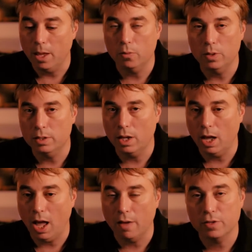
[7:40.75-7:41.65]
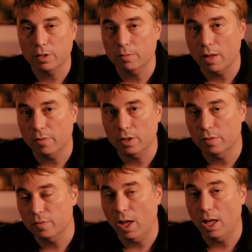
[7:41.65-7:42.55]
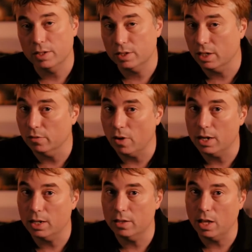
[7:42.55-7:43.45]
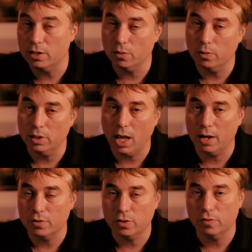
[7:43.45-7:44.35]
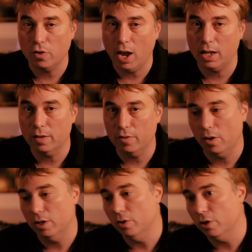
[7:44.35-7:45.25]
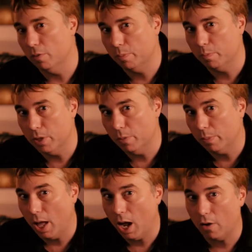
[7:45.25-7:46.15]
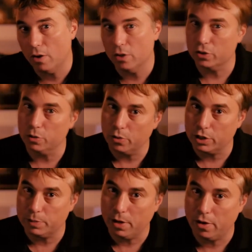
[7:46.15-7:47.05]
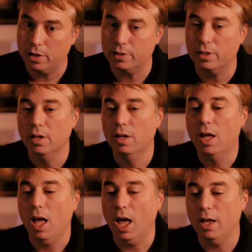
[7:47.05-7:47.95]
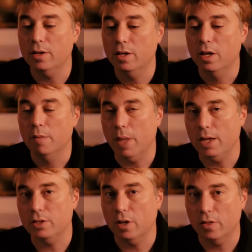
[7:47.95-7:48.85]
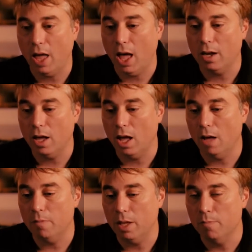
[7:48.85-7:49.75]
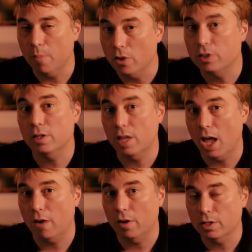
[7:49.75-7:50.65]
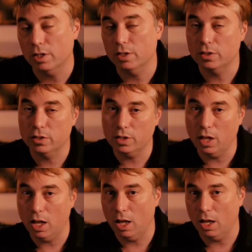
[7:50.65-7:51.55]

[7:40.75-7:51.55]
It would have some level of skill rating in there, so we'll kind of sort of track if are you a new player or you're super experienced. And based on that, in most of the areas, because